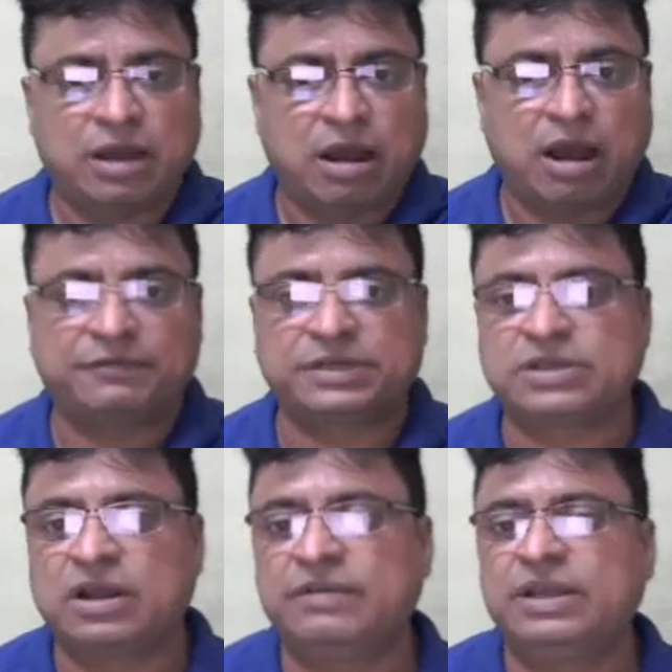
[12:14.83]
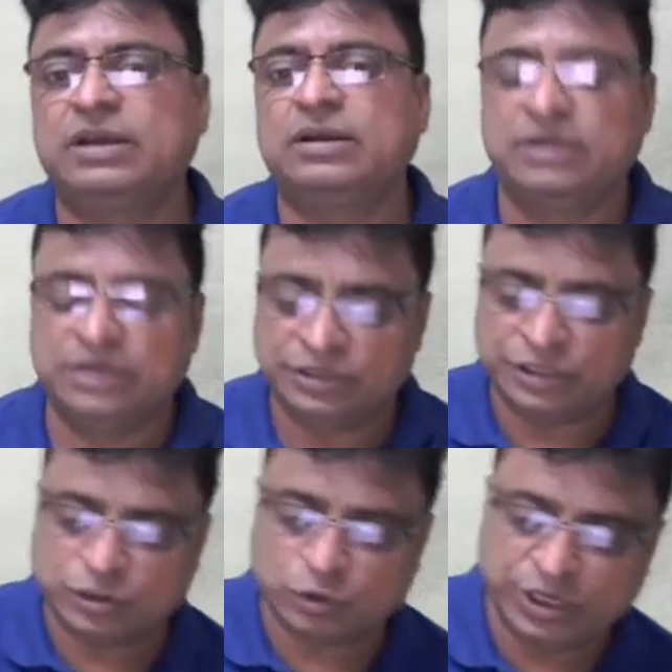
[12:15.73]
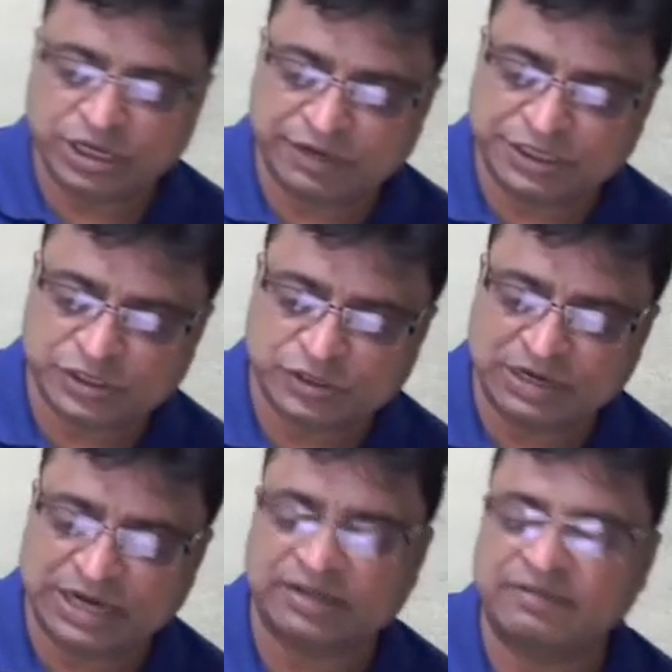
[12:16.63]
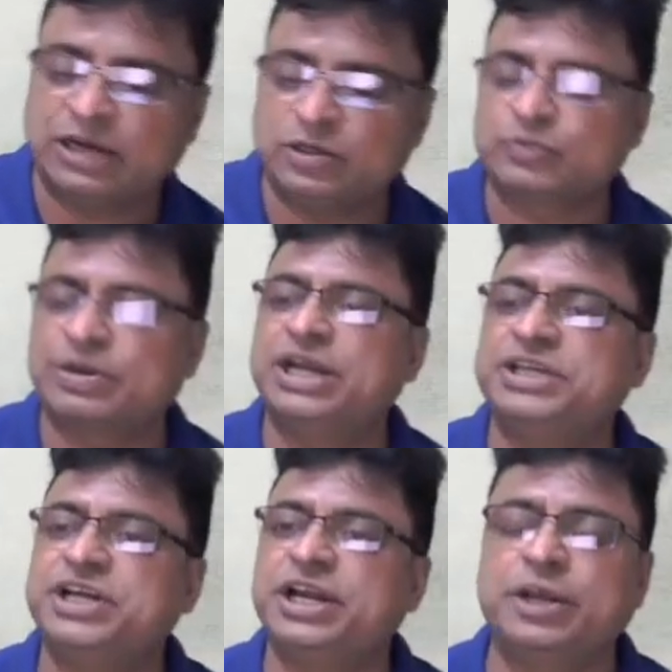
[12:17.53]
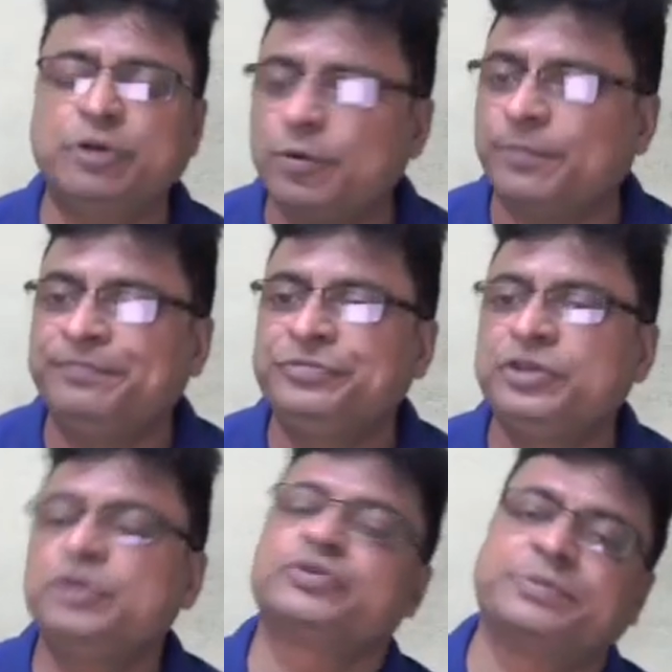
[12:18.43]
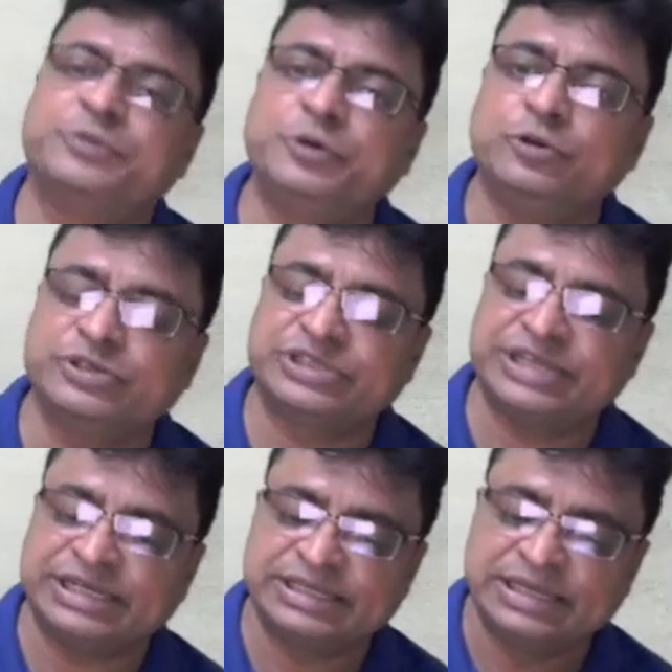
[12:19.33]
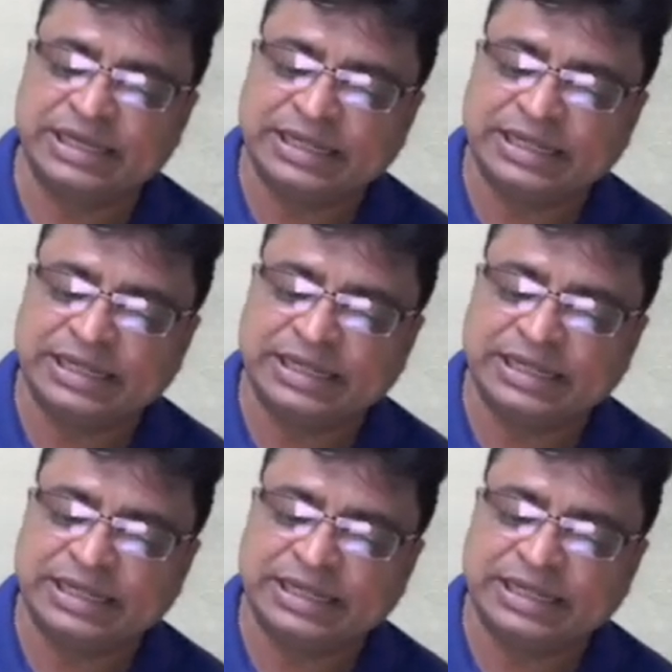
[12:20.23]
After solving these two equations, you will get the values for h and k. No, you substitute those things.